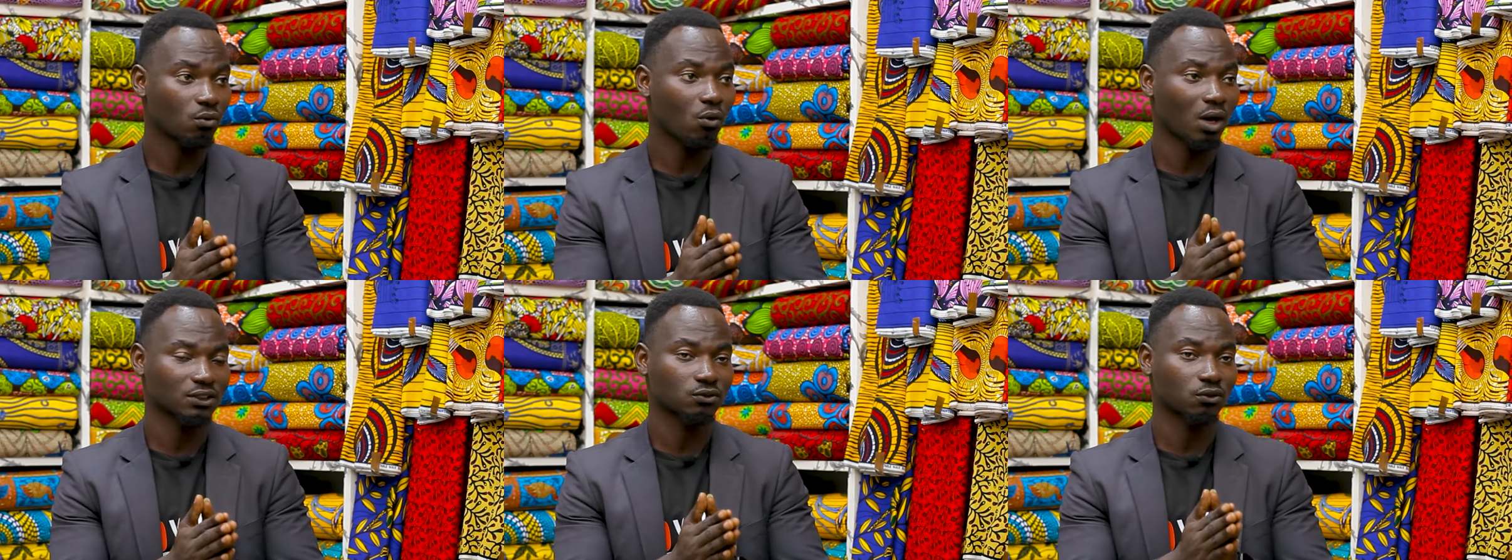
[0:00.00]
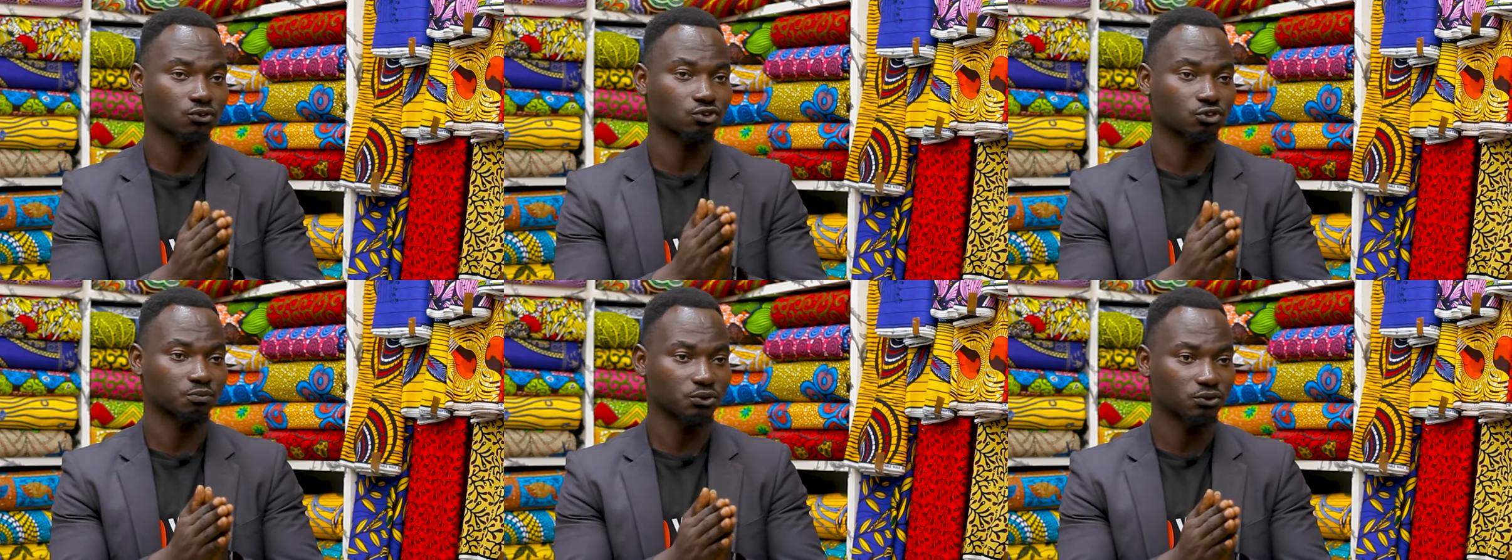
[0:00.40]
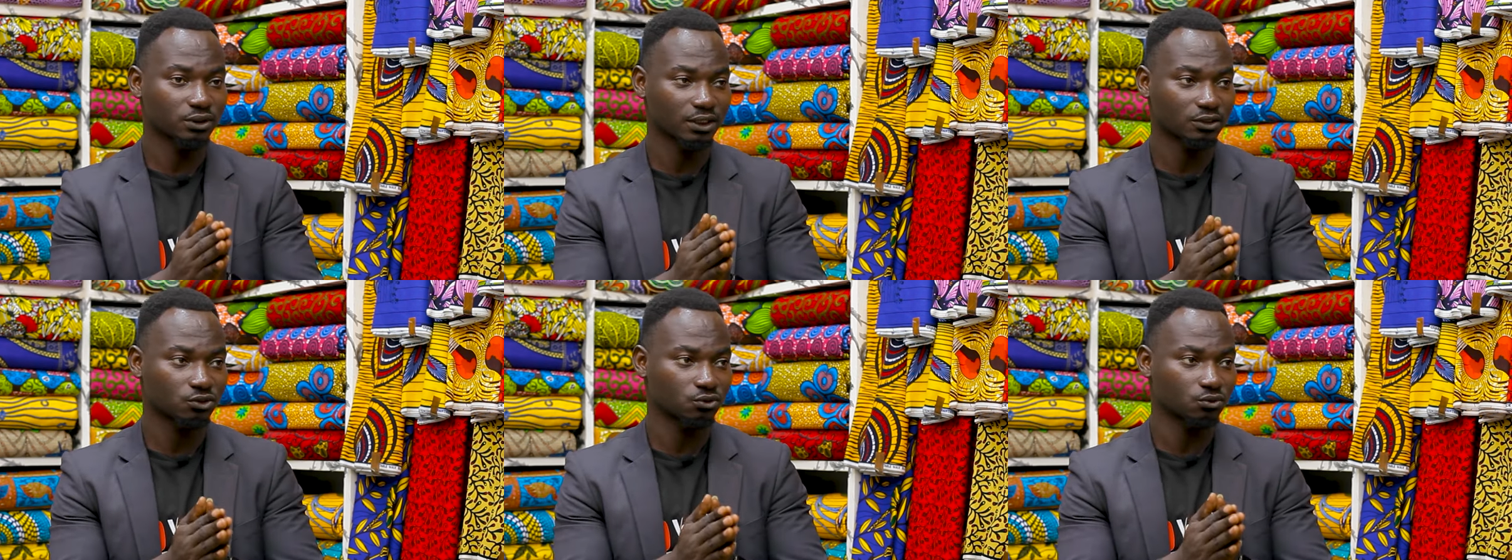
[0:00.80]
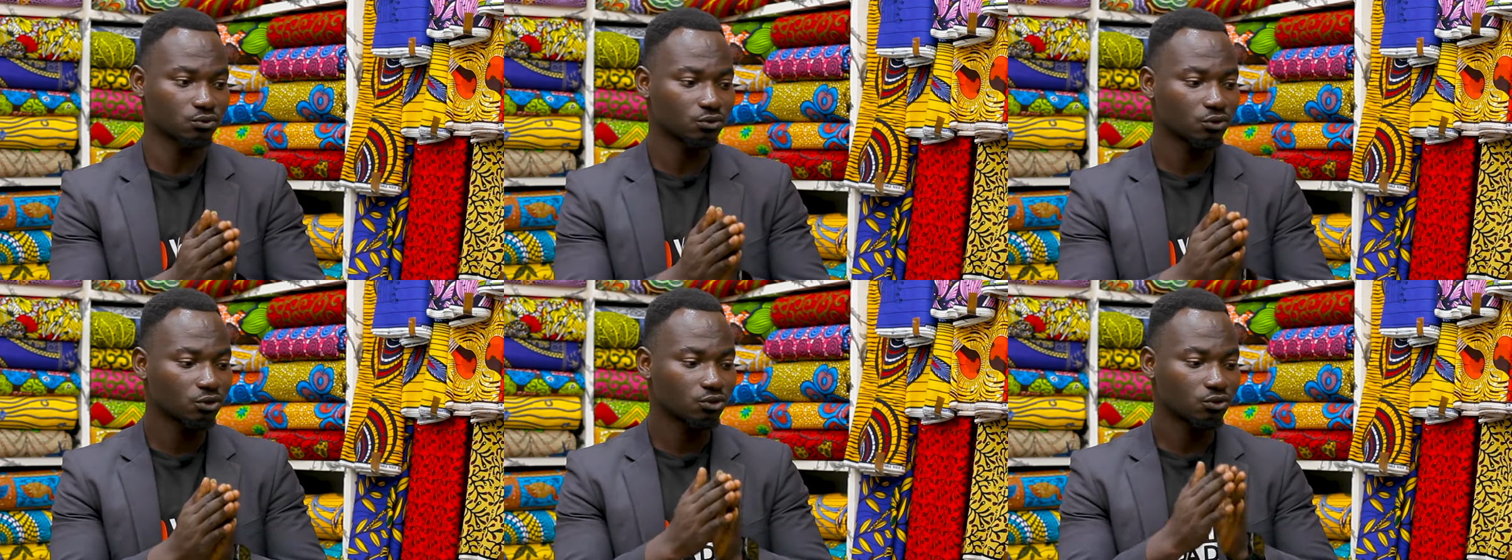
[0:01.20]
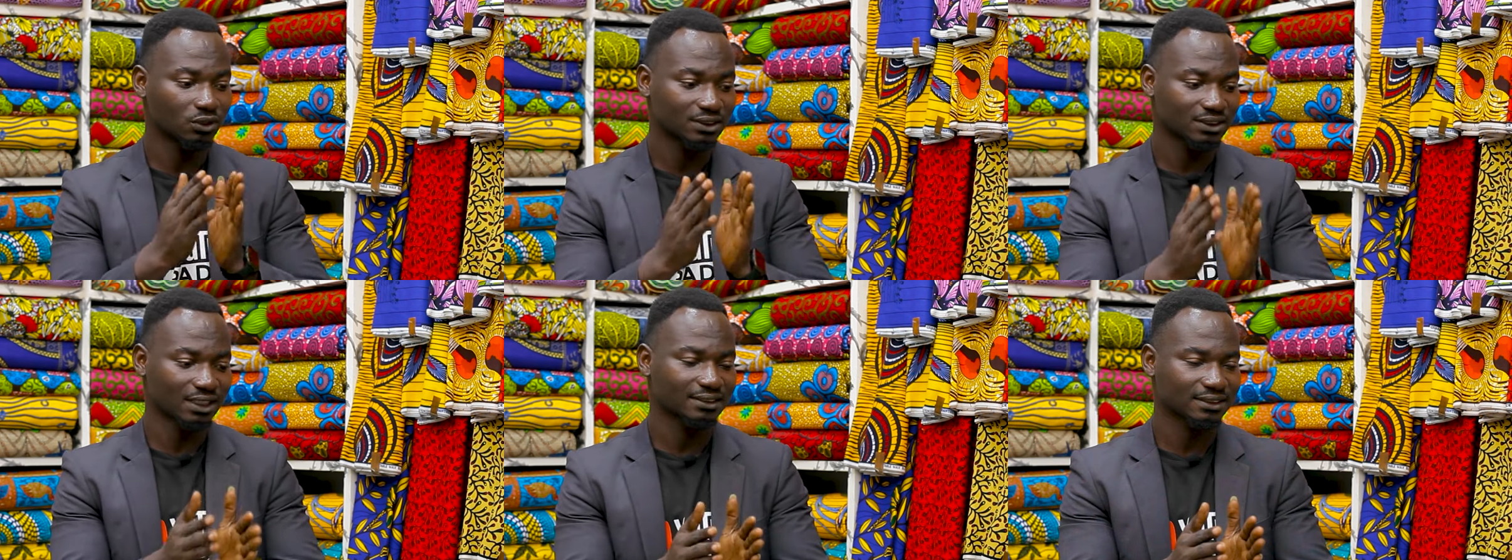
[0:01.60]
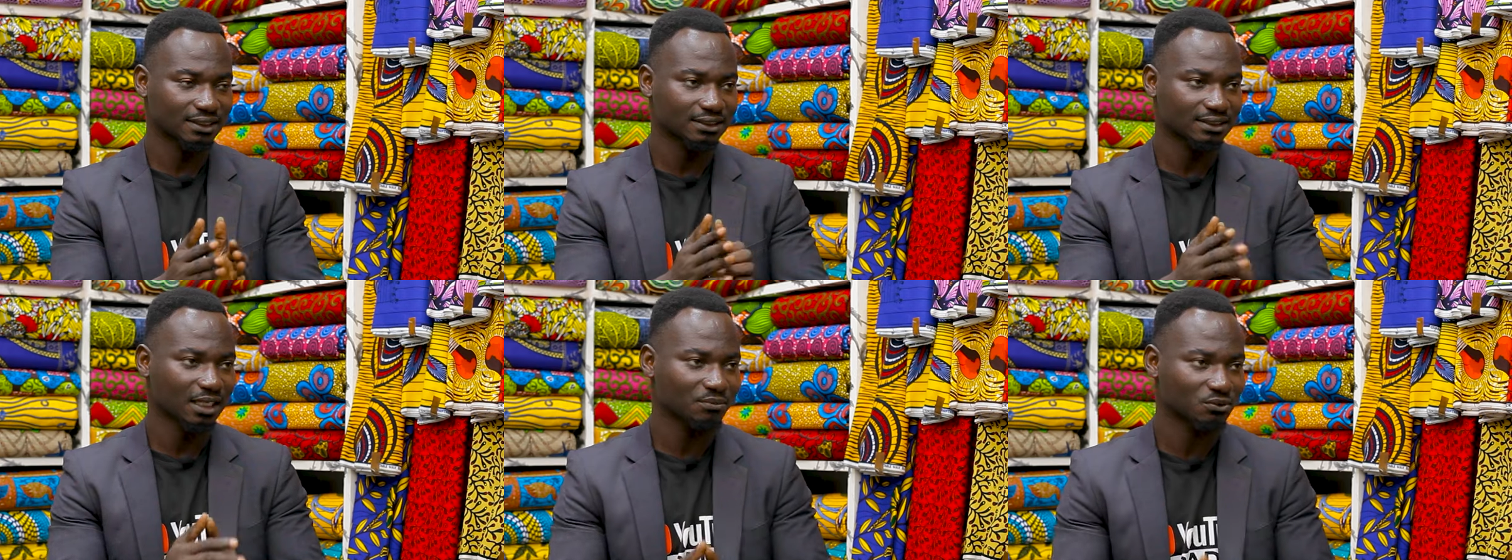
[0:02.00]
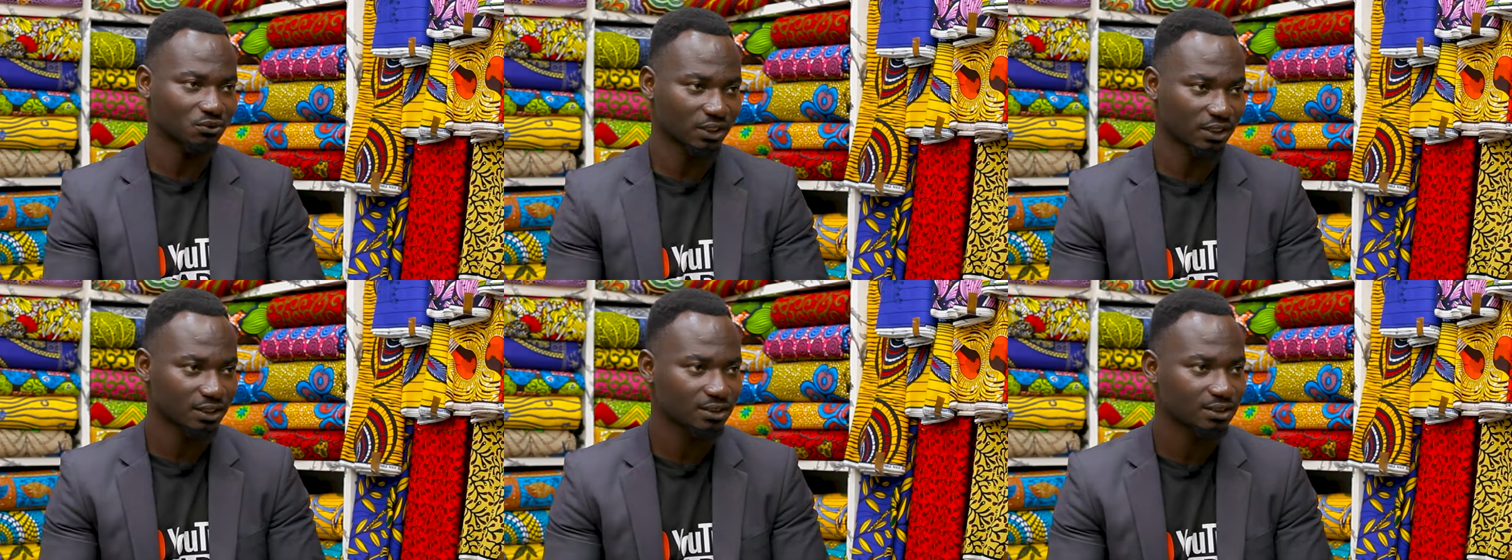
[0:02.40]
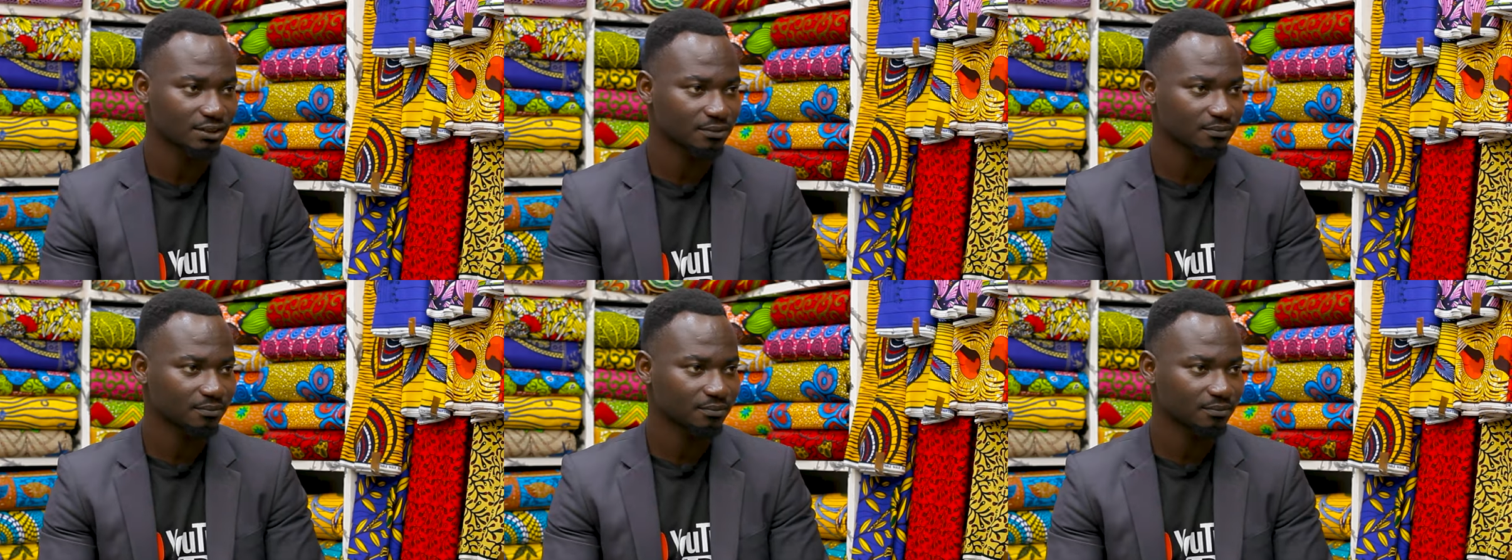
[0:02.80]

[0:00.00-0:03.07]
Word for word: who has contributed to your success up to date.